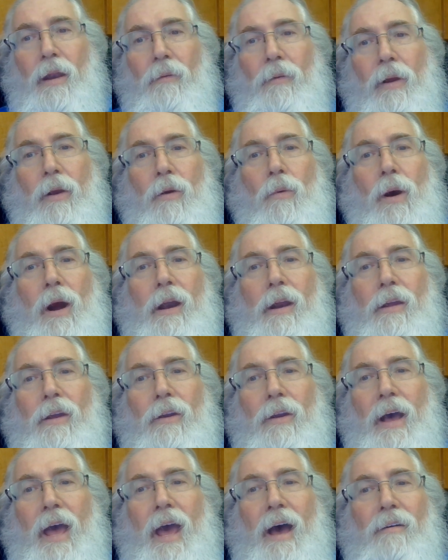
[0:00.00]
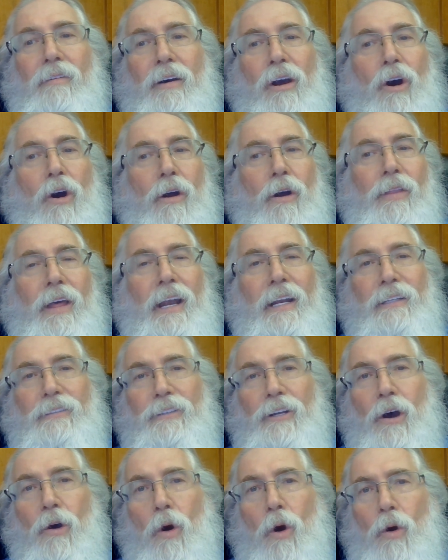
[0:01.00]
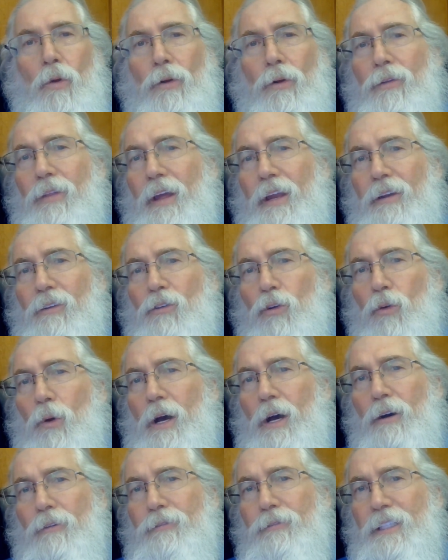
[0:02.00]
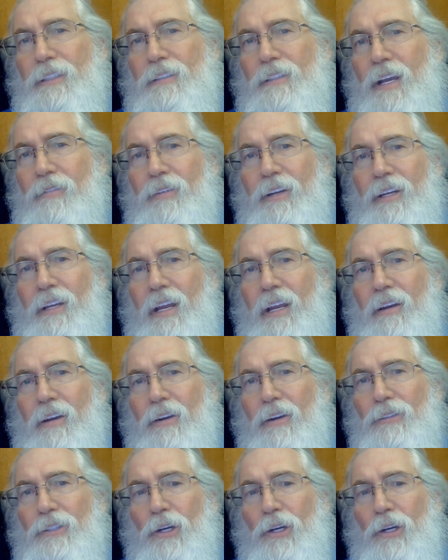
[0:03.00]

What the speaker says: require you to have a car that is no older than 12 to 17 years